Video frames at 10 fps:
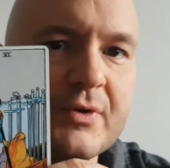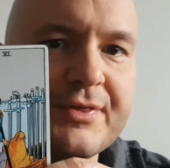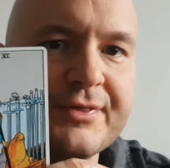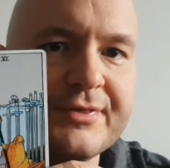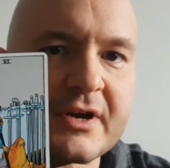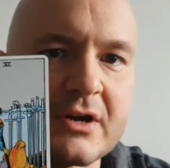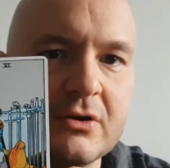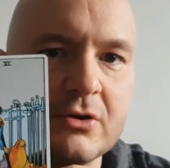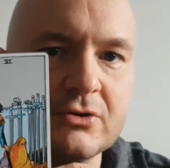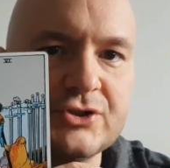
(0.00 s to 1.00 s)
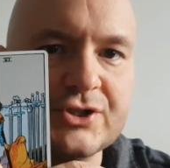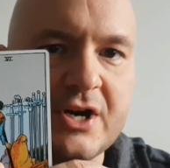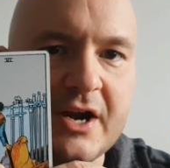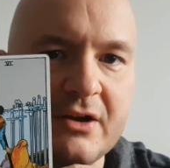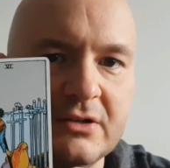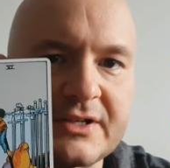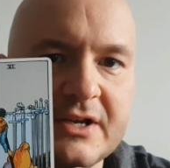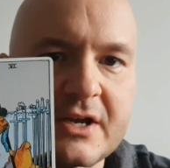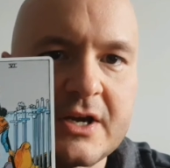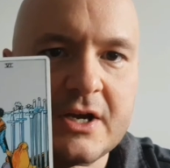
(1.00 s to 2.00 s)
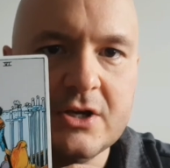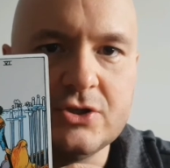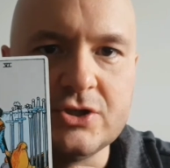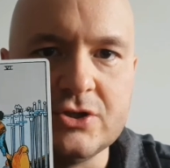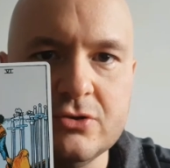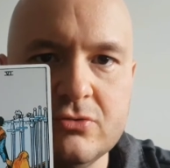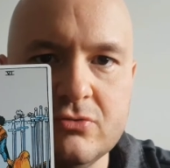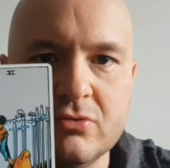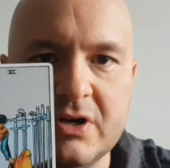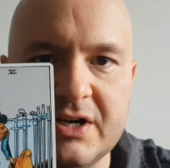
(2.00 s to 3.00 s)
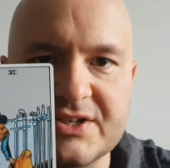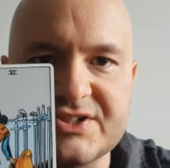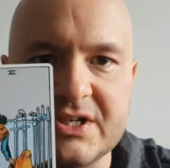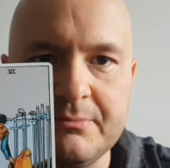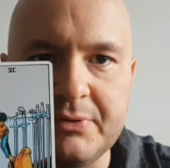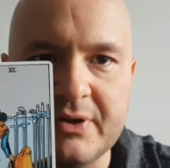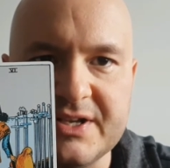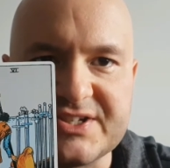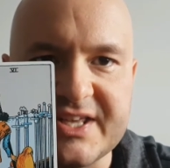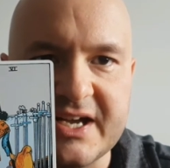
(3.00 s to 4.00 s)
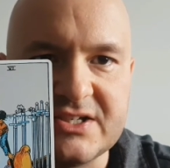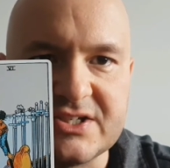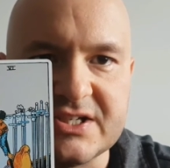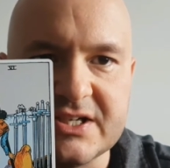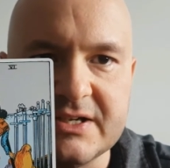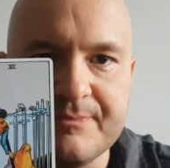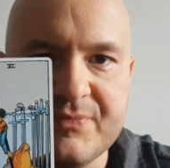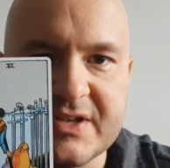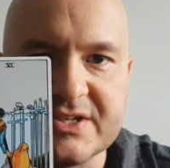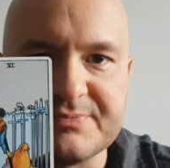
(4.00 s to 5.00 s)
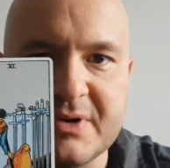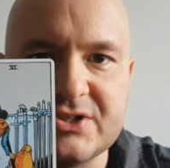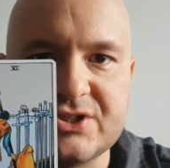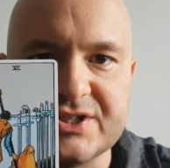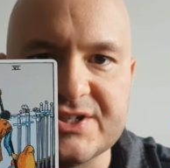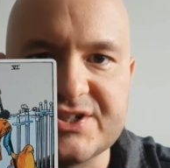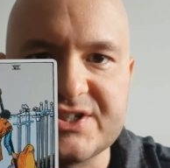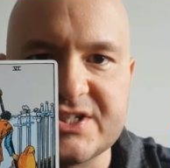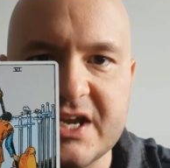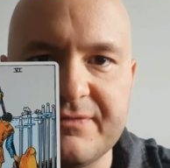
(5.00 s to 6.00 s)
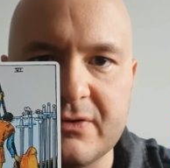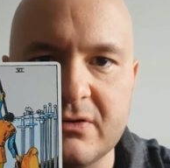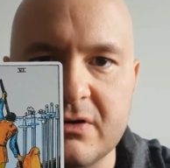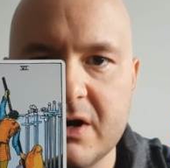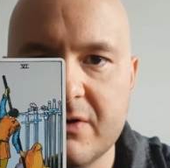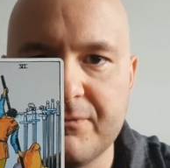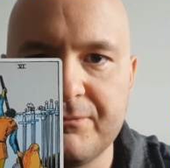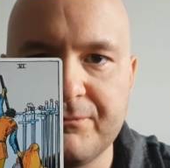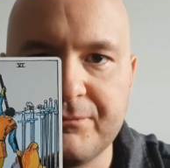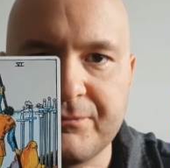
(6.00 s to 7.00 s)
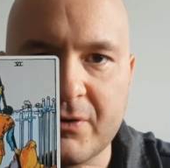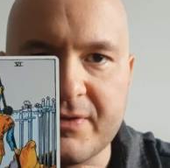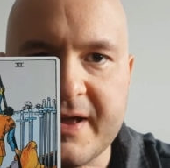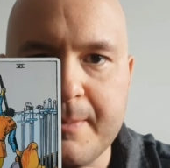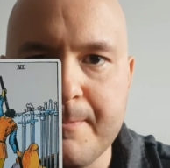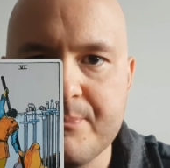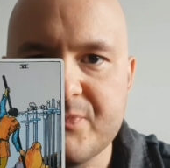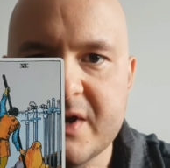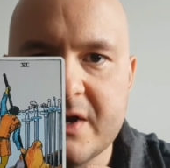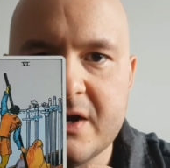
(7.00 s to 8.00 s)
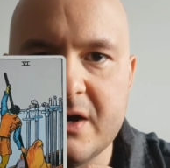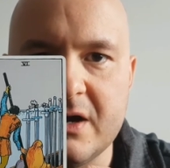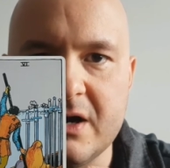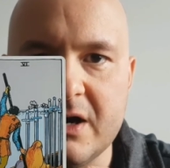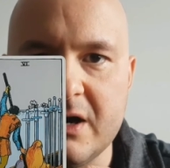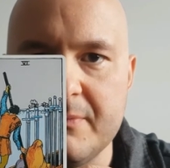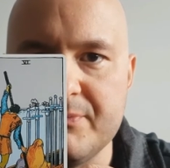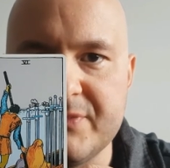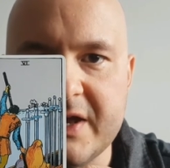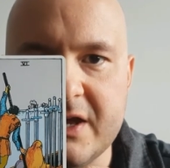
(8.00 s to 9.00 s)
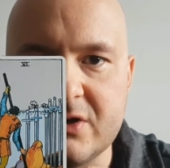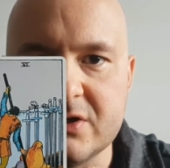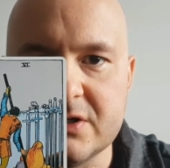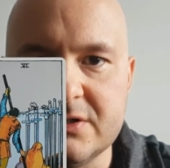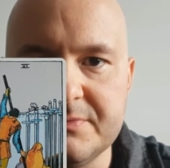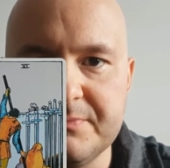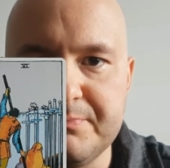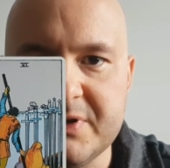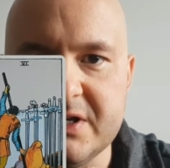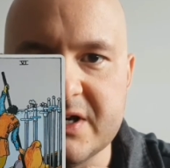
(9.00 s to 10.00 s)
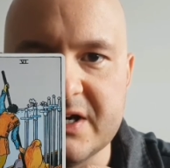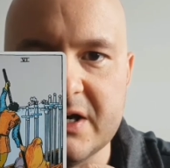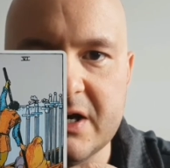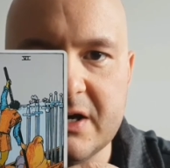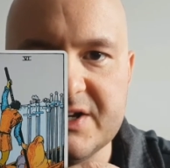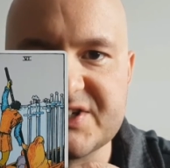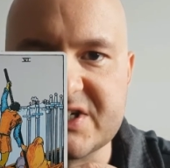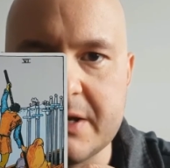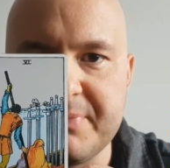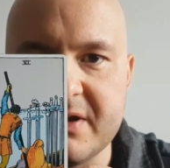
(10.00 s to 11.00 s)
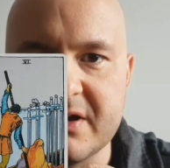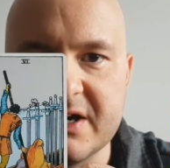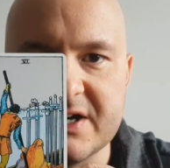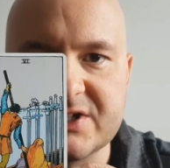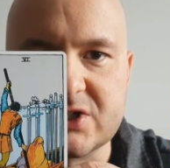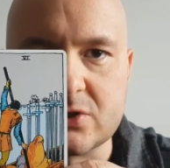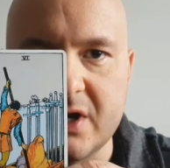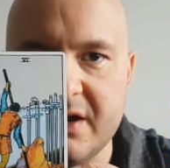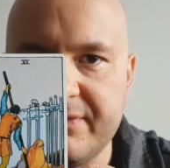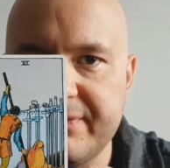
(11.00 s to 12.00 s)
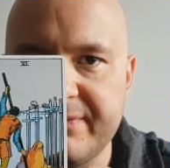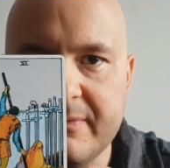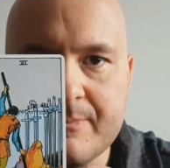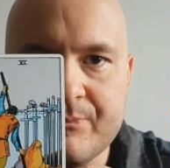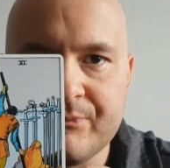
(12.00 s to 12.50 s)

with uh, her child to uh, some place that uh, is much safer for them. Um, they could be escaping strife,